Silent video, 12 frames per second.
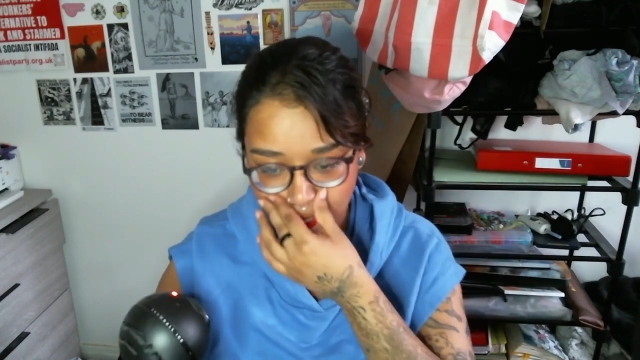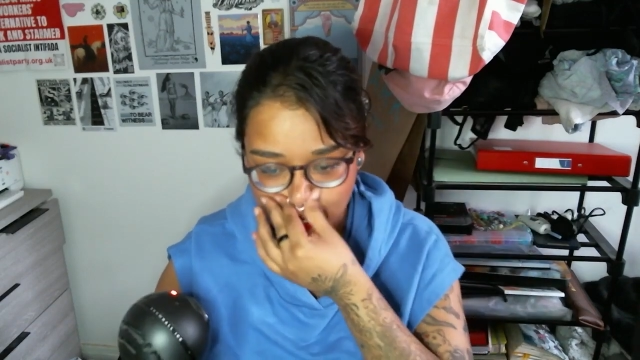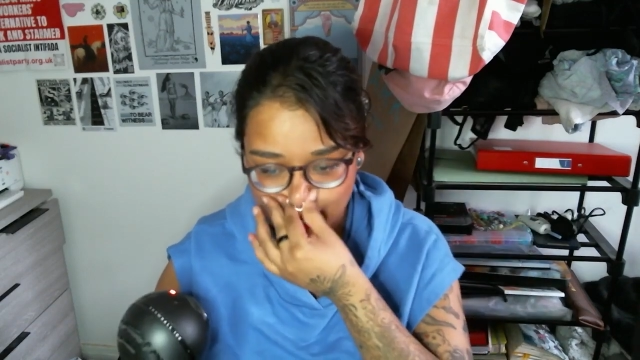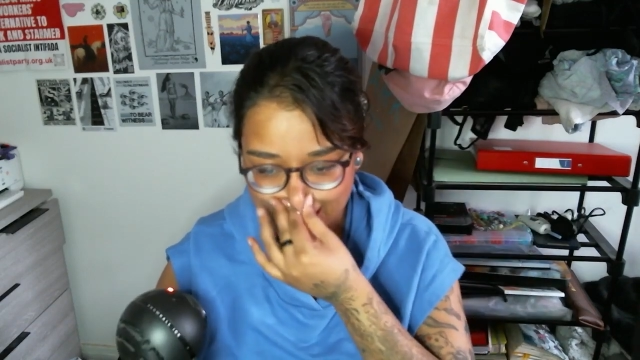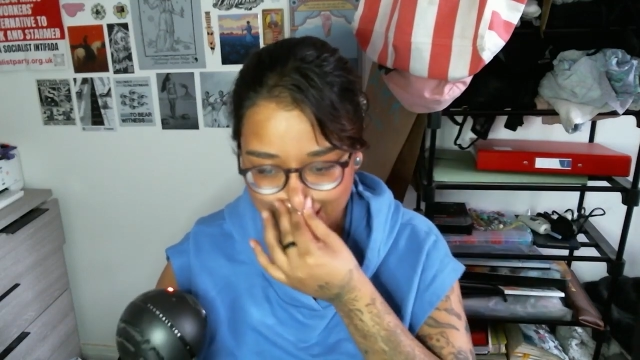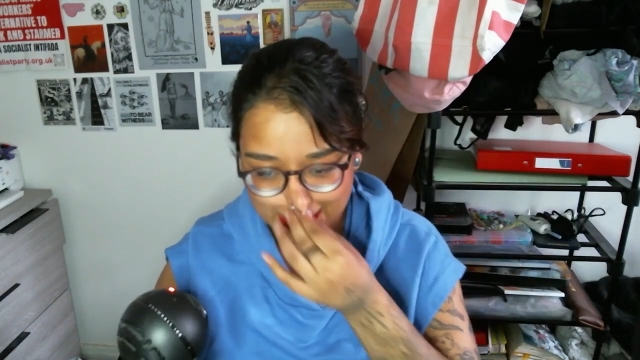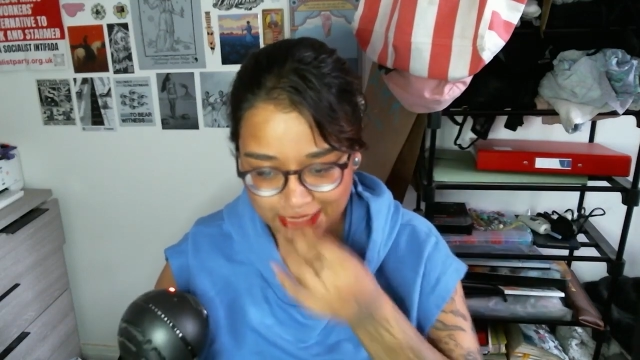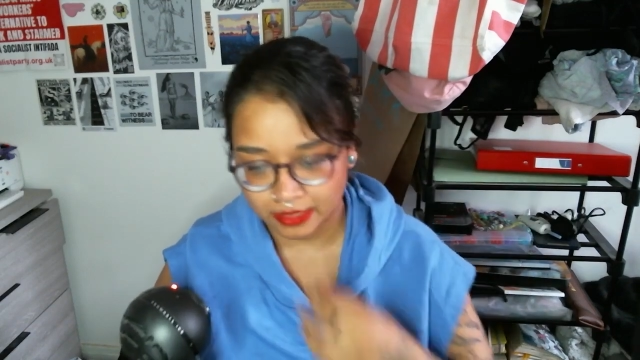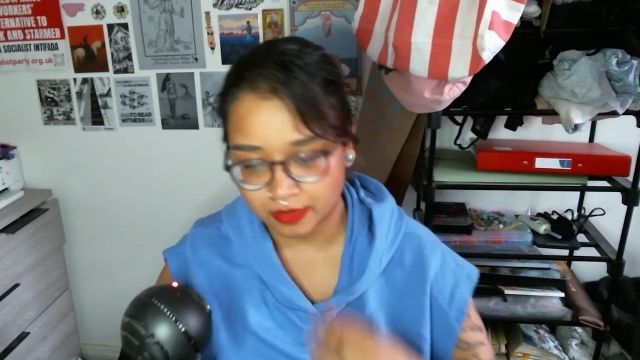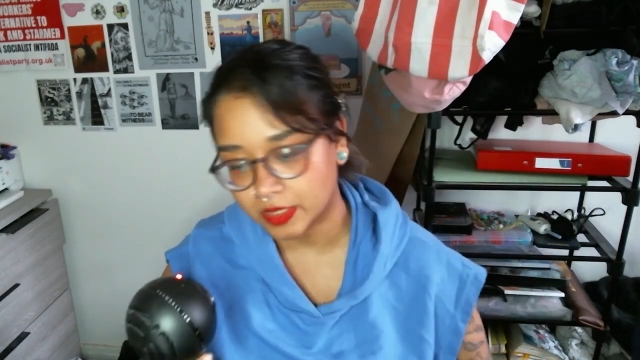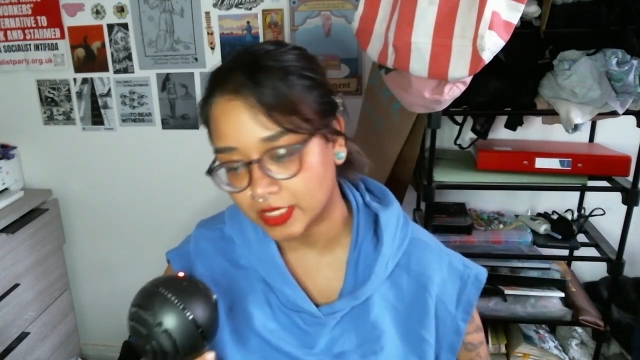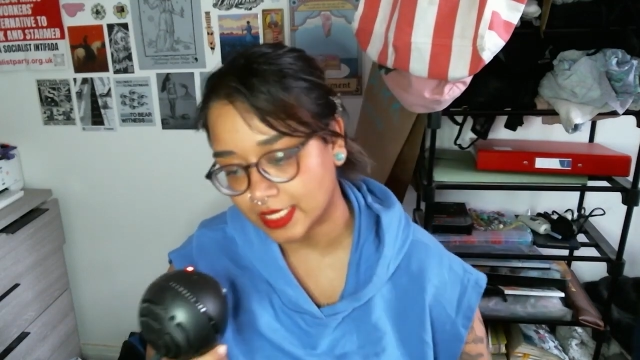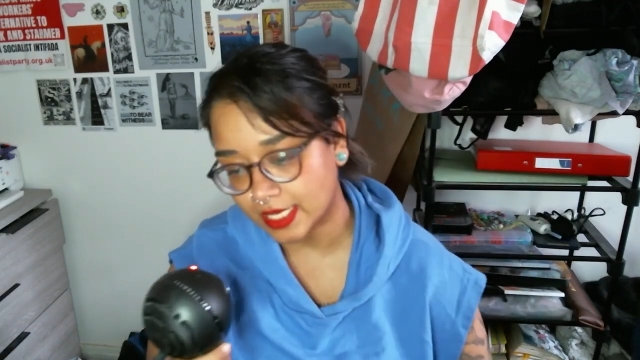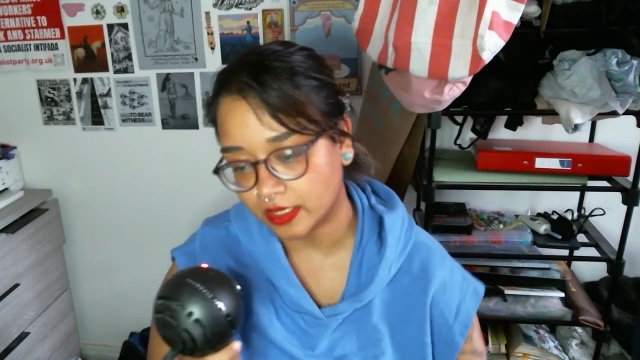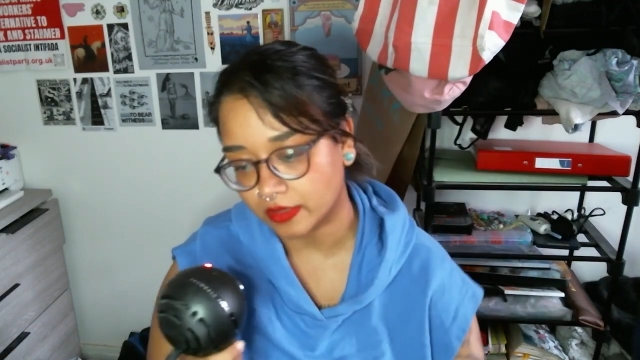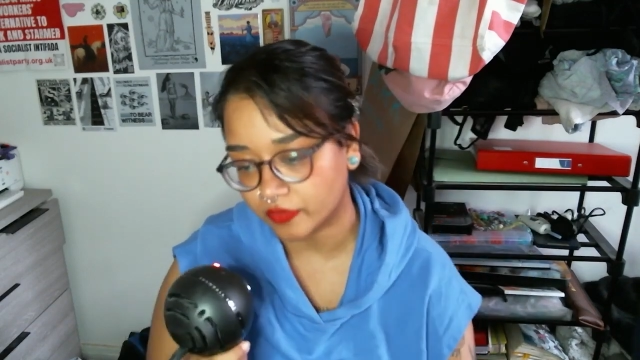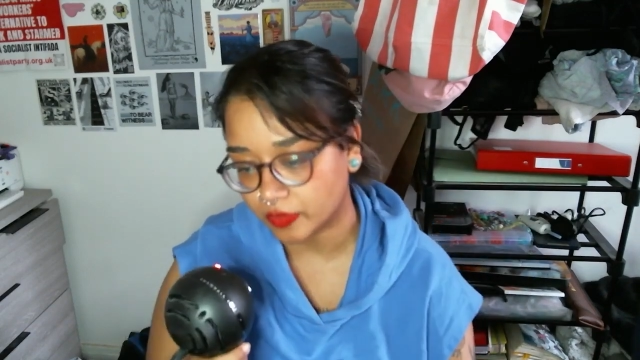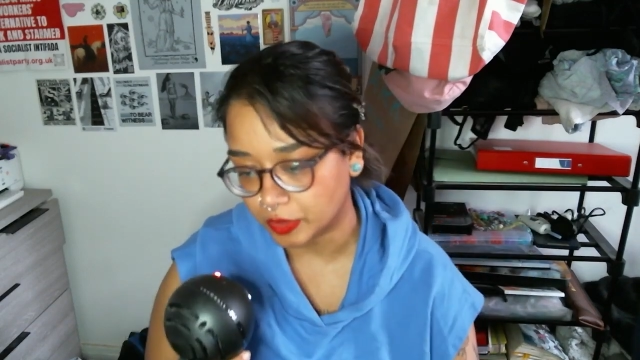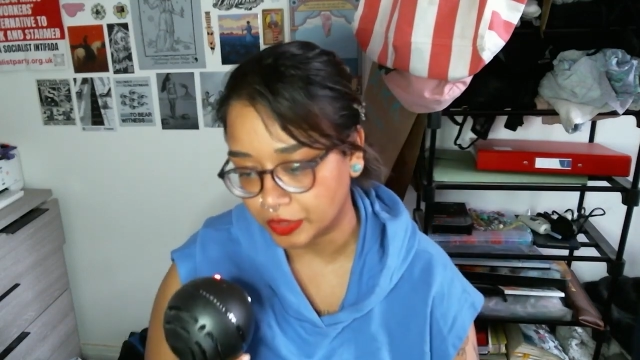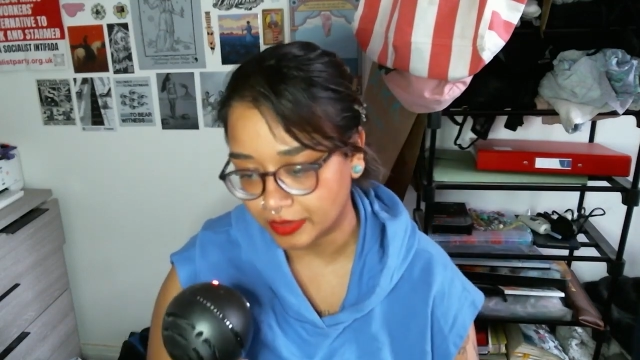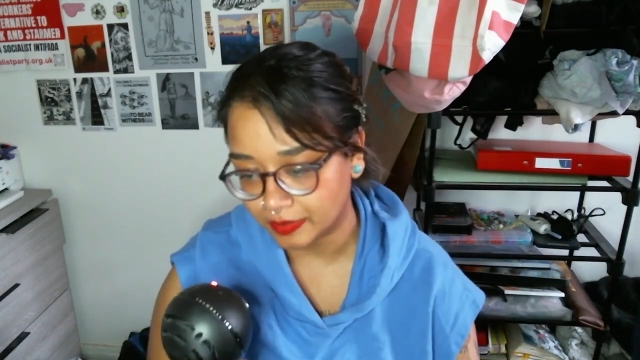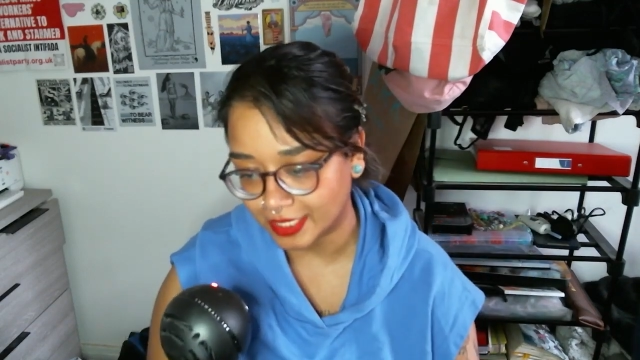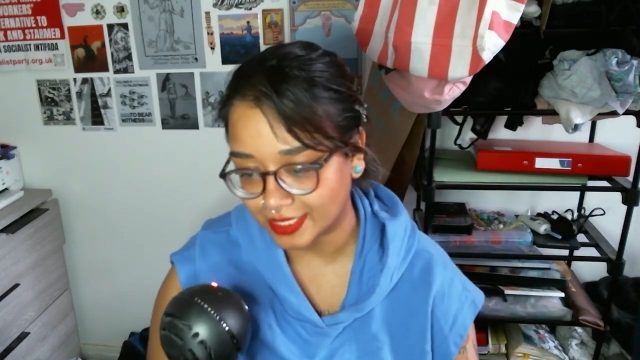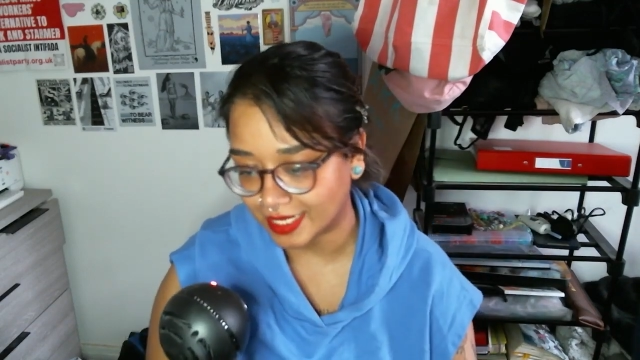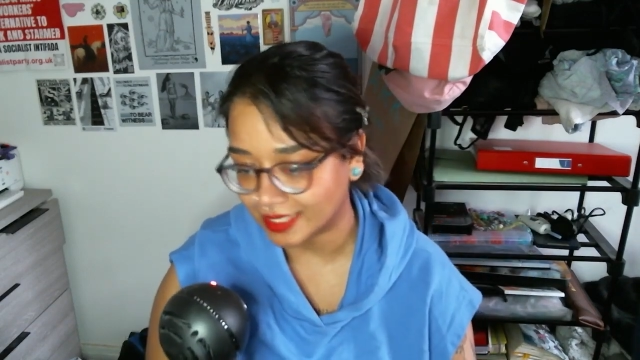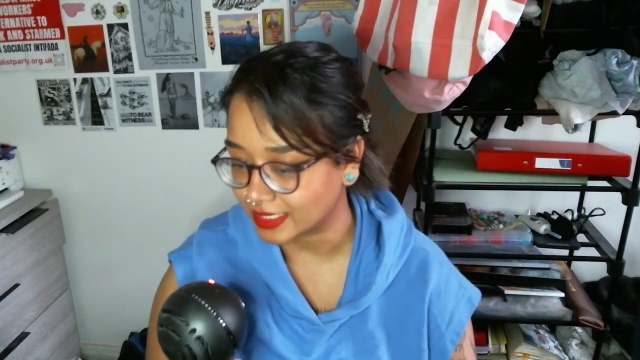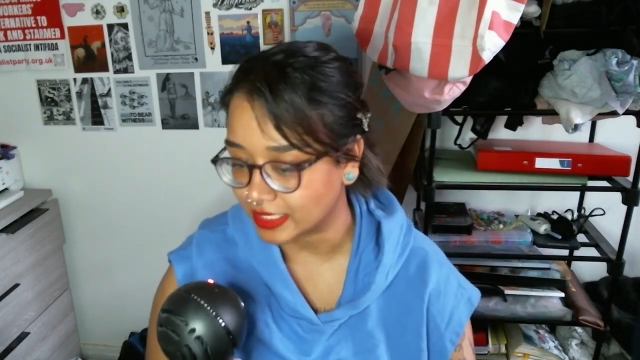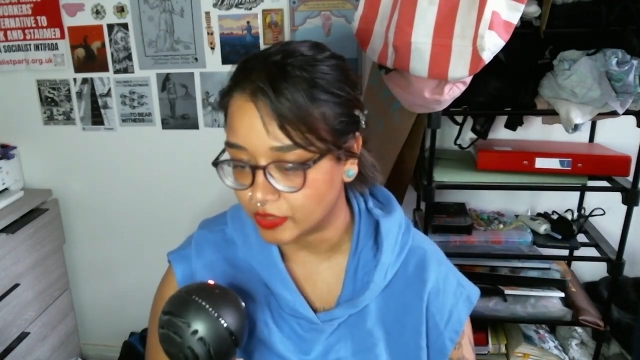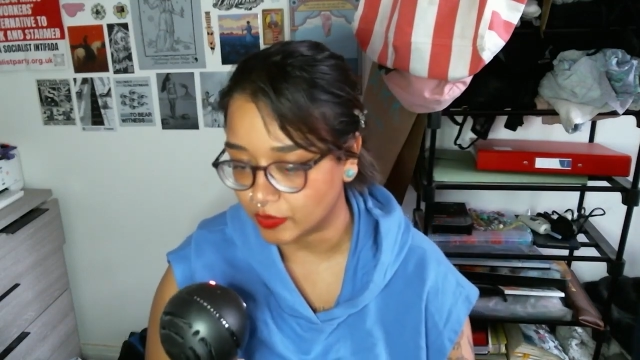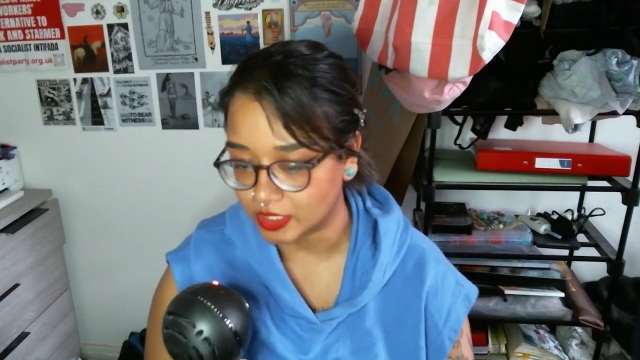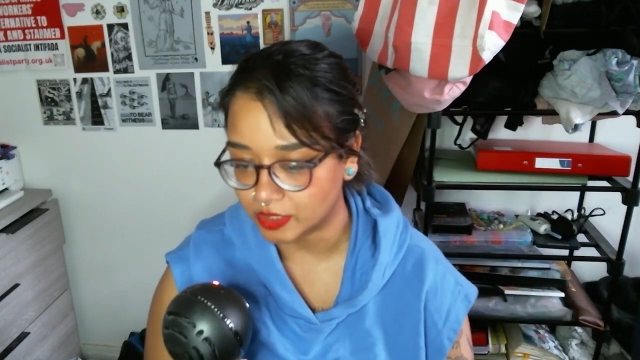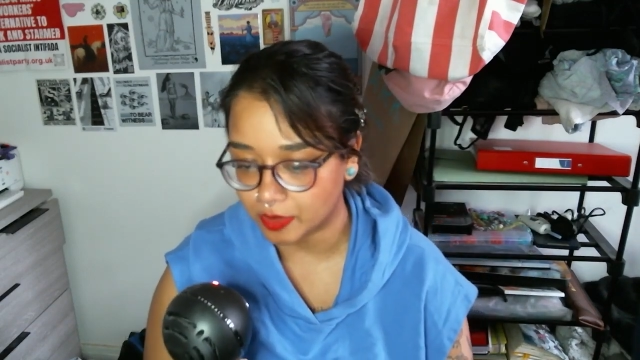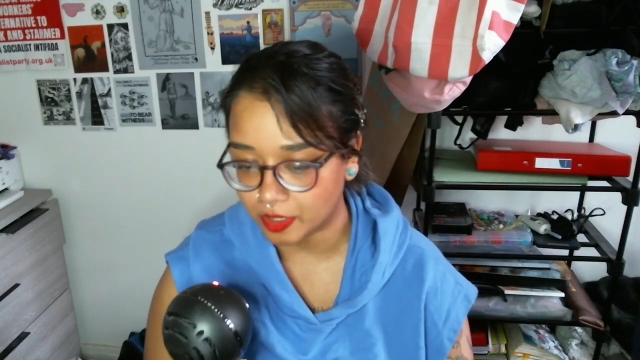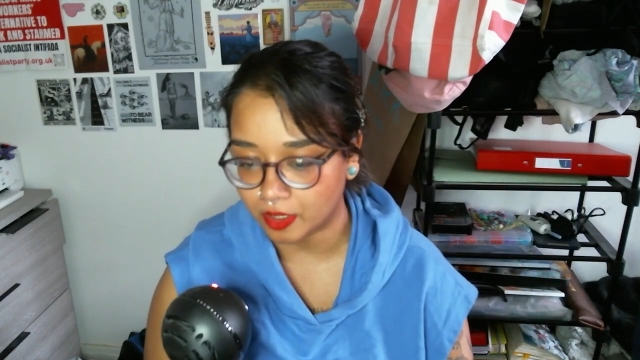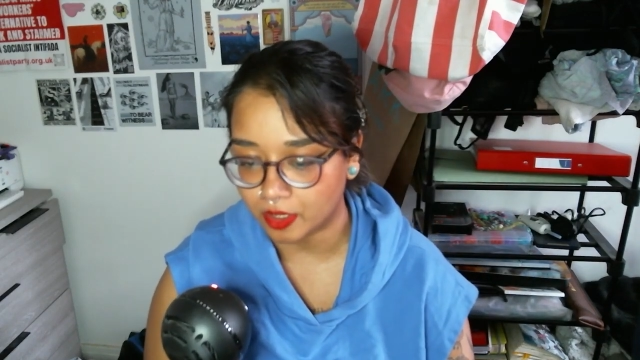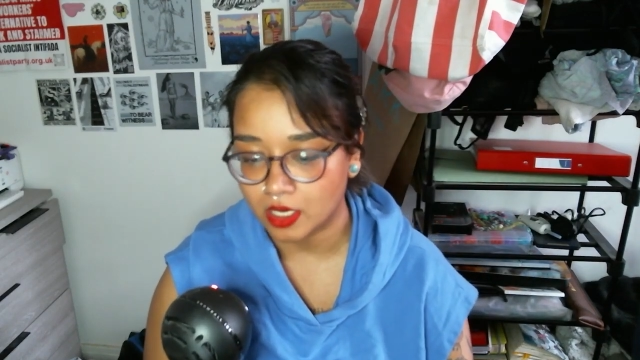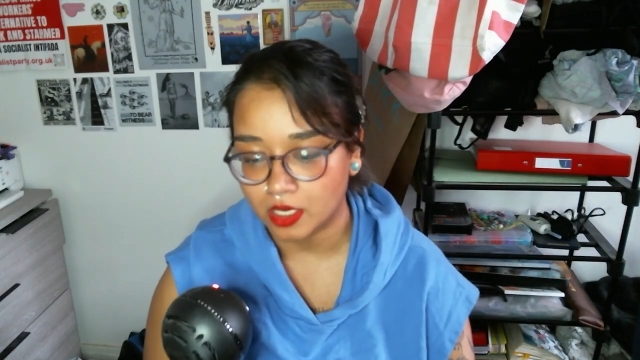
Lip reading: Indian mistaken for Muslim attacked in US bar.